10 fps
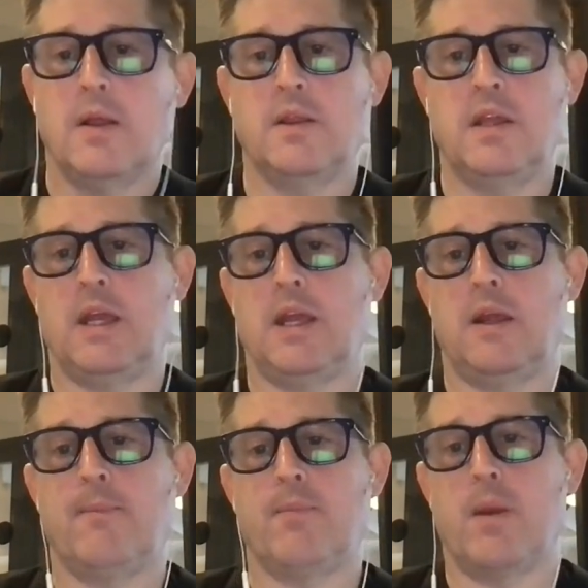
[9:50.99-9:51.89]

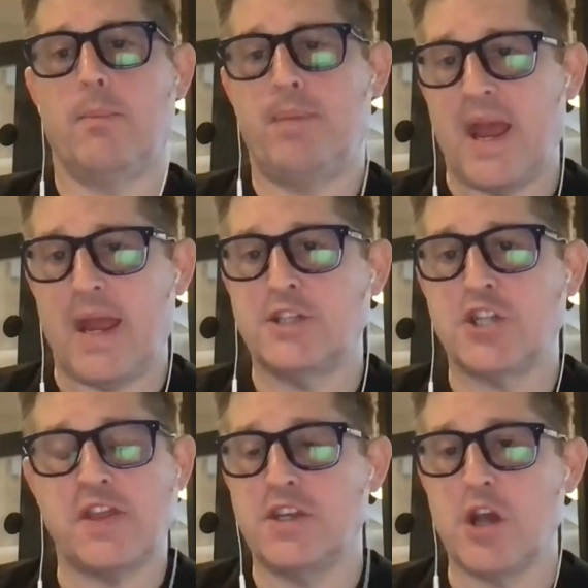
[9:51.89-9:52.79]
the page
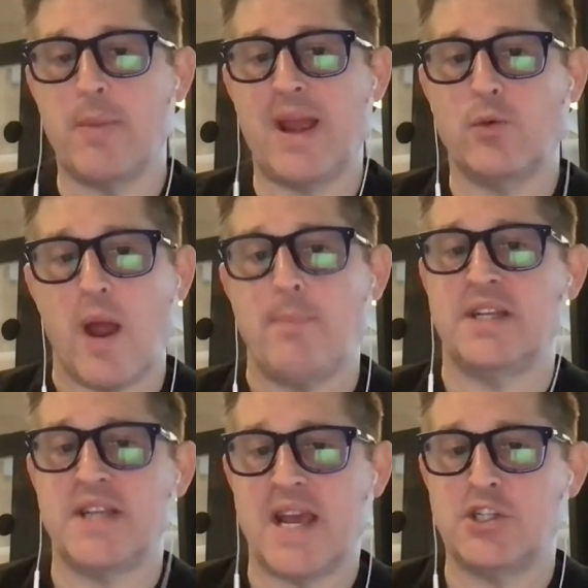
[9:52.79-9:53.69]
and the domain
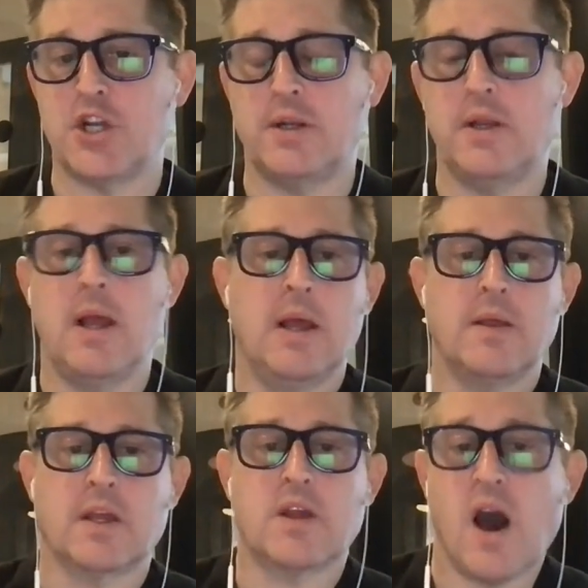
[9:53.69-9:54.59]
reputation,
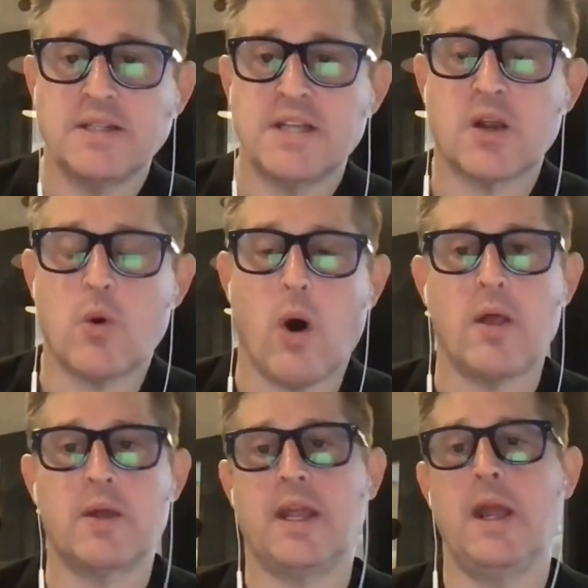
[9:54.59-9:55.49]
the content
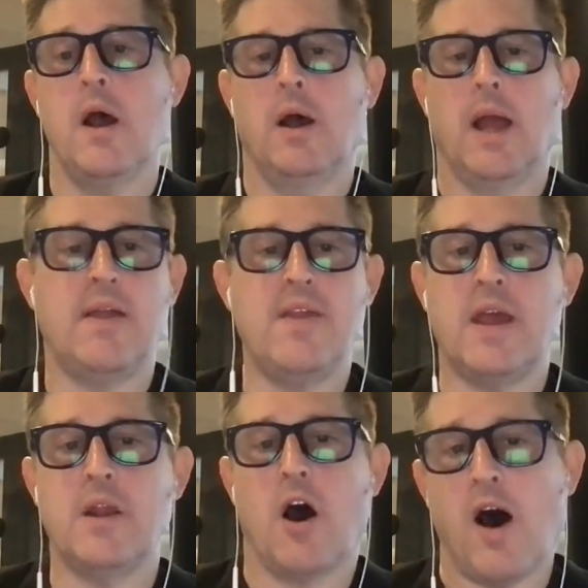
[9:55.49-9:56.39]
quality, and
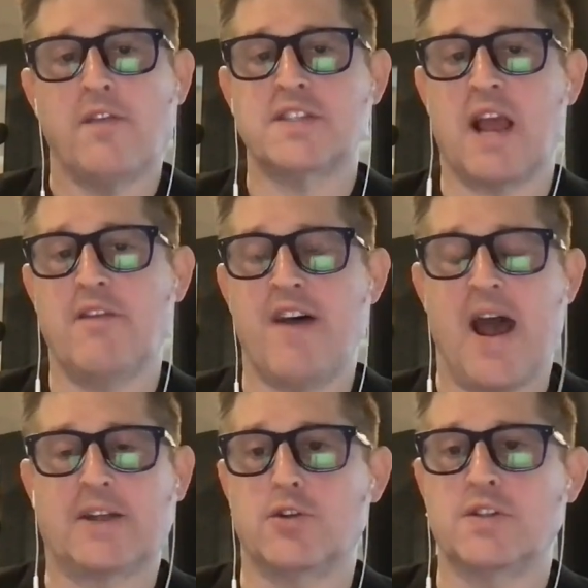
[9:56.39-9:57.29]
then offsite
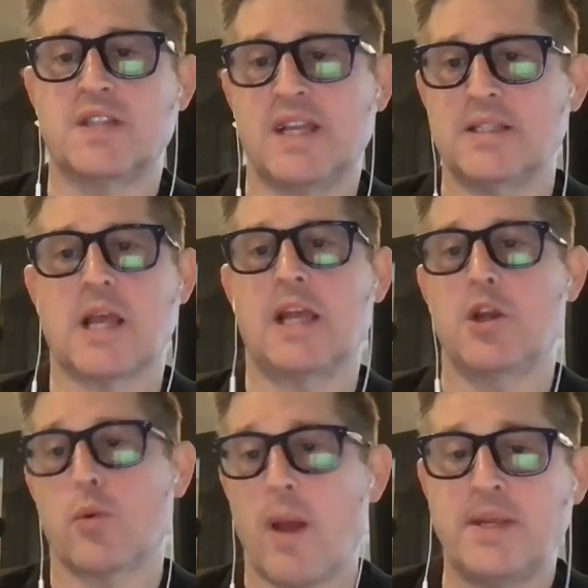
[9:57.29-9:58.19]
factors, things like
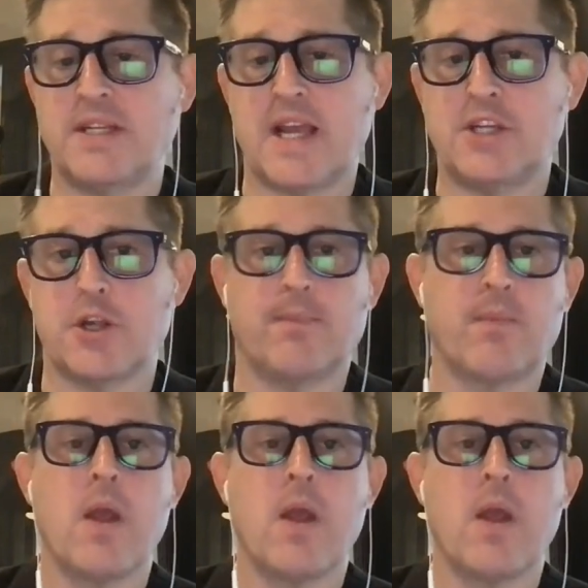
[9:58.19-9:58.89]
your reputation.